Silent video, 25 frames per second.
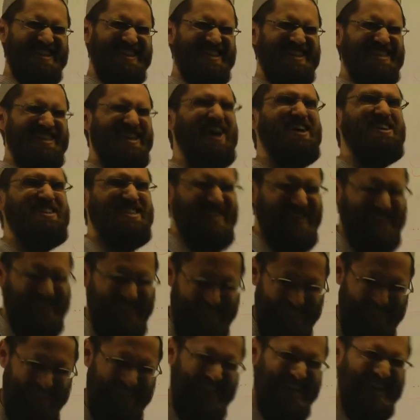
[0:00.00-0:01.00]
No,
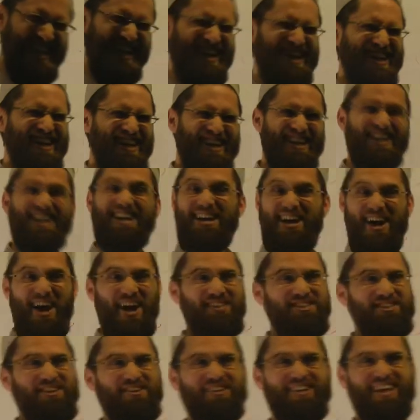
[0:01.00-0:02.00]
sorry. Yeah.
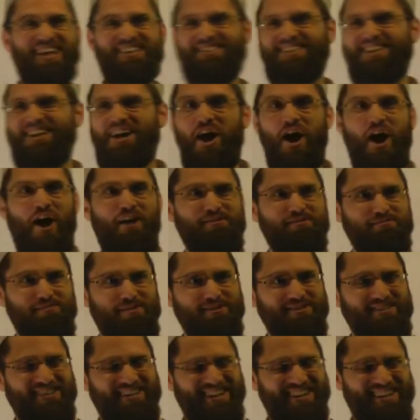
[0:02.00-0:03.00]
Sorry, I was
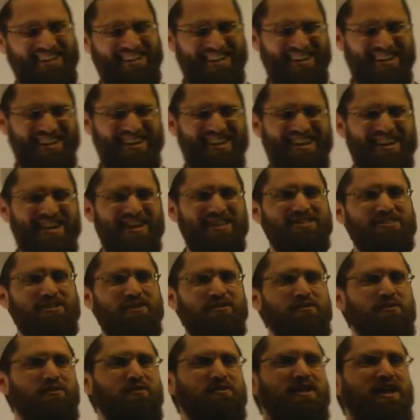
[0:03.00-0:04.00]
supposed to. So
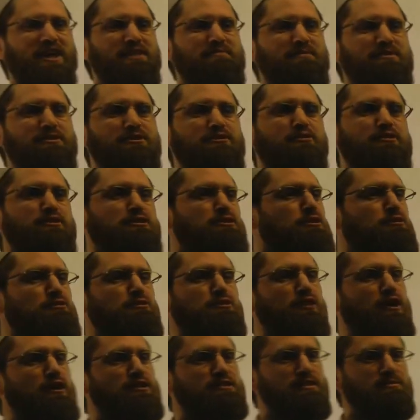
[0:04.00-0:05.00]
your name, you know, your
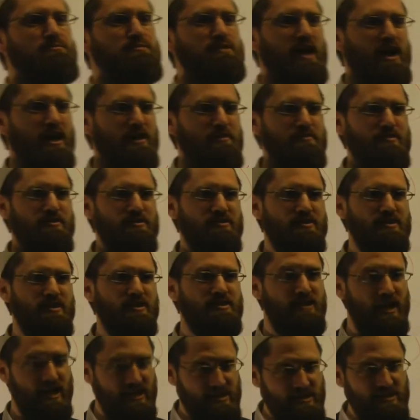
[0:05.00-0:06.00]
last name is Ahmed. Is
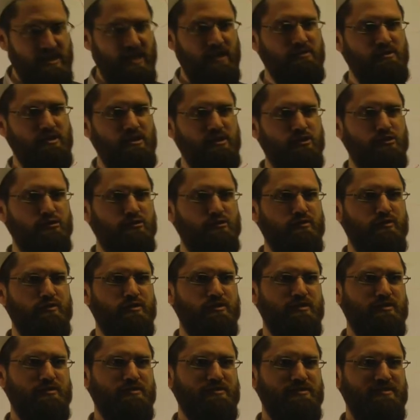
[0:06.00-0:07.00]
that astounding news for
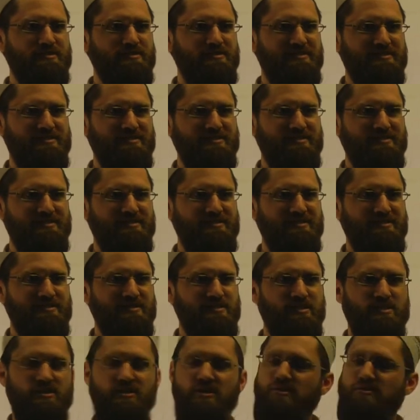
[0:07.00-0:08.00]
you?
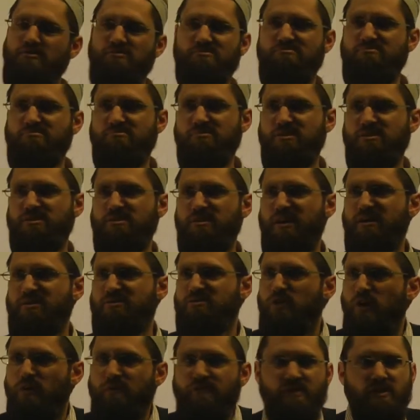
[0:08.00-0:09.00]
No. It's
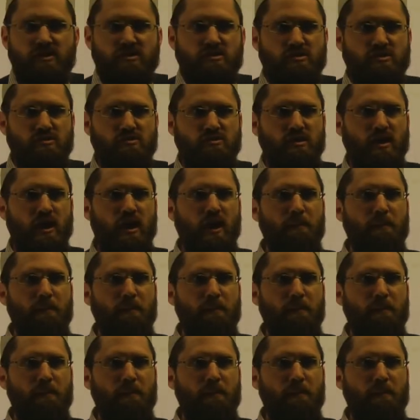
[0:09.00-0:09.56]
obvious news.